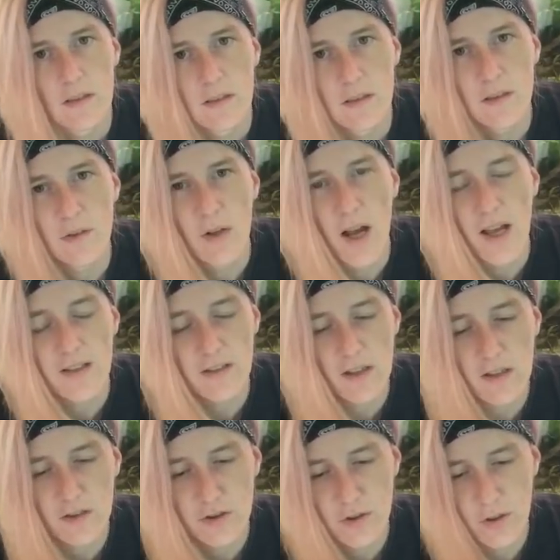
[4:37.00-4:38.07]
Ooh, hot
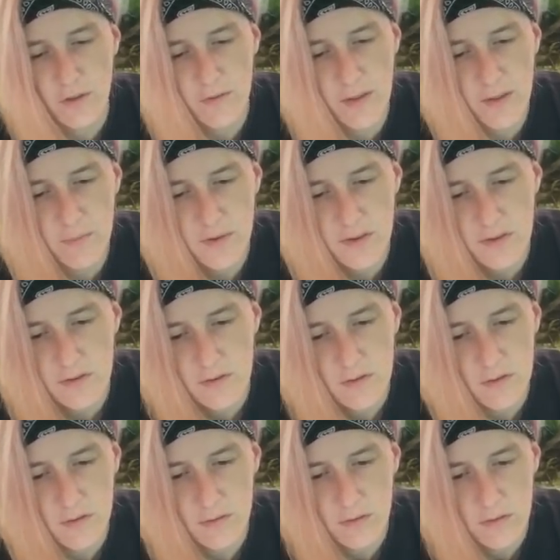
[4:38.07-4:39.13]
dogs, short ribs.
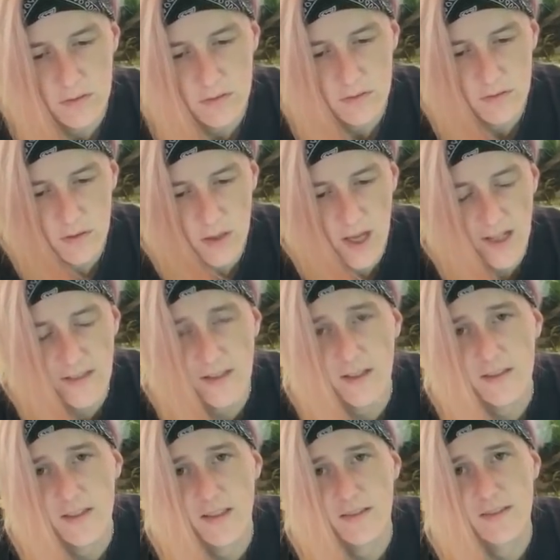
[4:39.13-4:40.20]
Ooh, hot dog
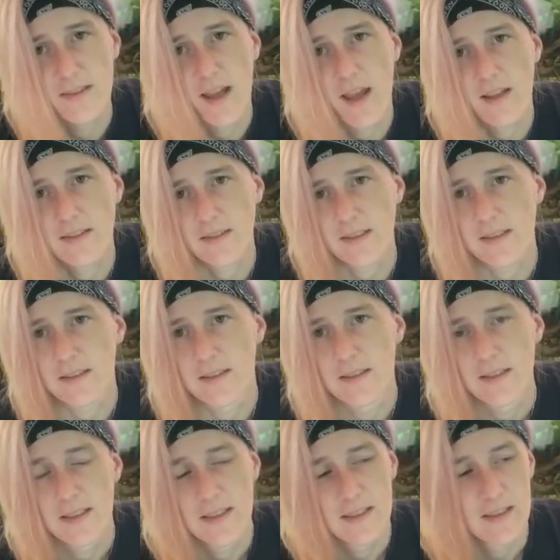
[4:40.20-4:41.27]
sounds nasty.
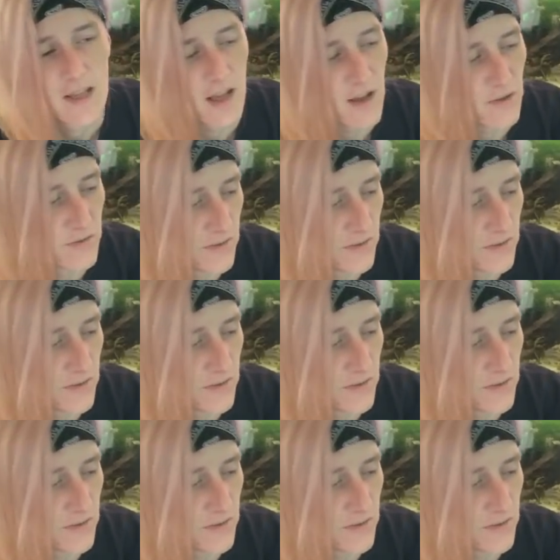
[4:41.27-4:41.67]
I